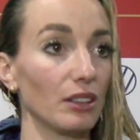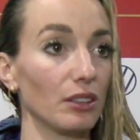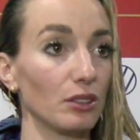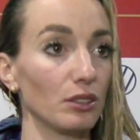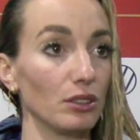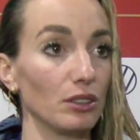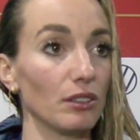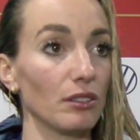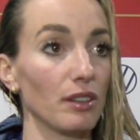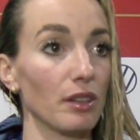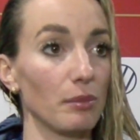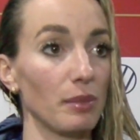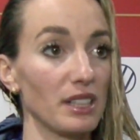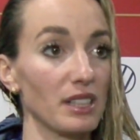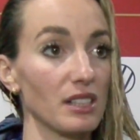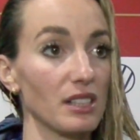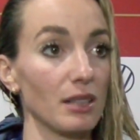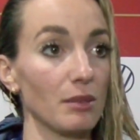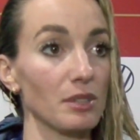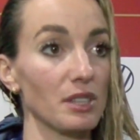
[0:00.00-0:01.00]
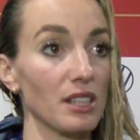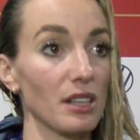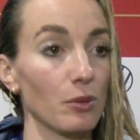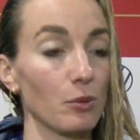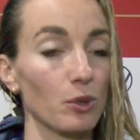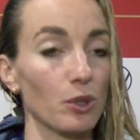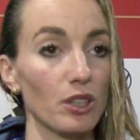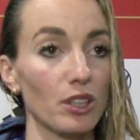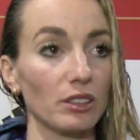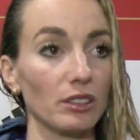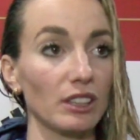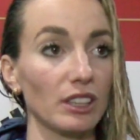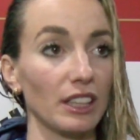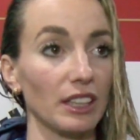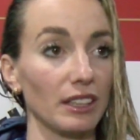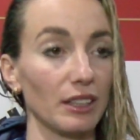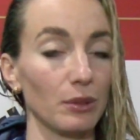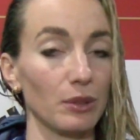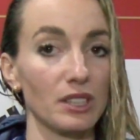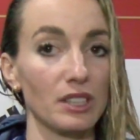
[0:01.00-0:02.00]
two of the best teams in the world,
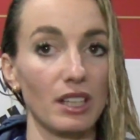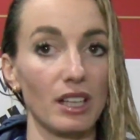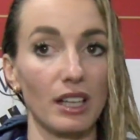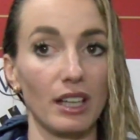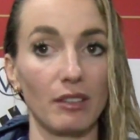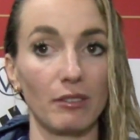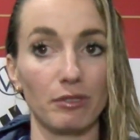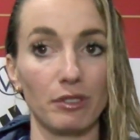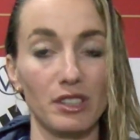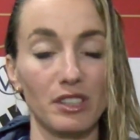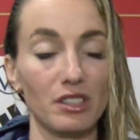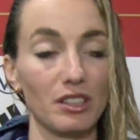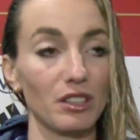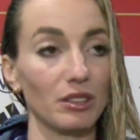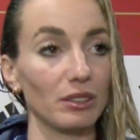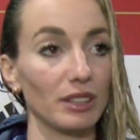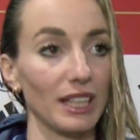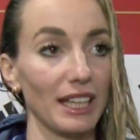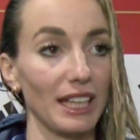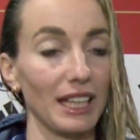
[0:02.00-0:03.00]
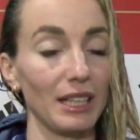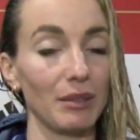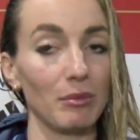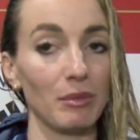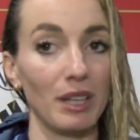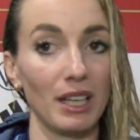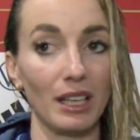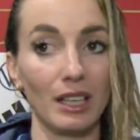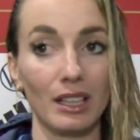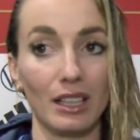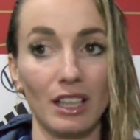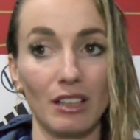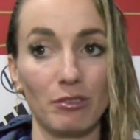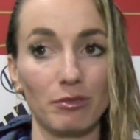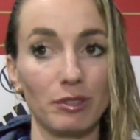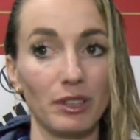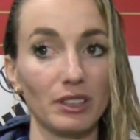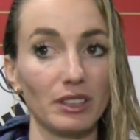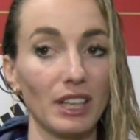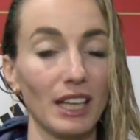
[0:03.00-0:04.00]
and it was a physical game, a
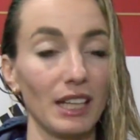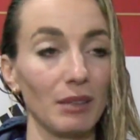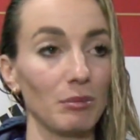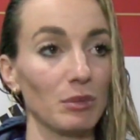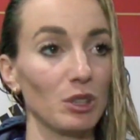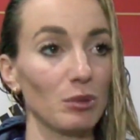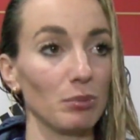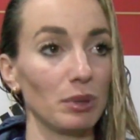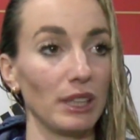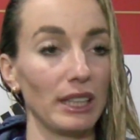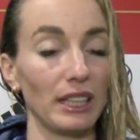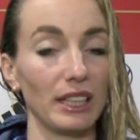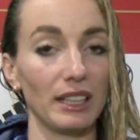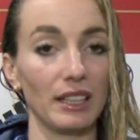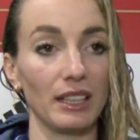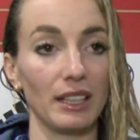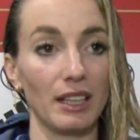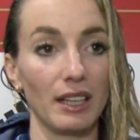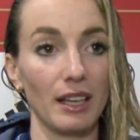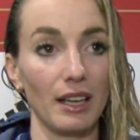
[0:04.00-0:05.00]
fun game to play,